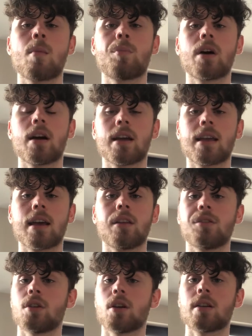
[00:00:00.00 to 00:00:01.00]
but
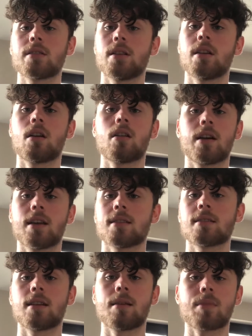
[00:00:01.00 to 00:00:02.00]
again, you're going to need a high
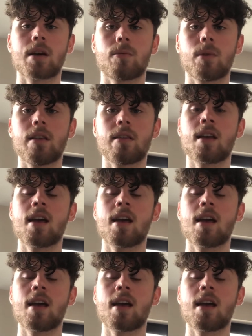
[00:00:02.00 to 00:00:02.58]
internet bandwidth,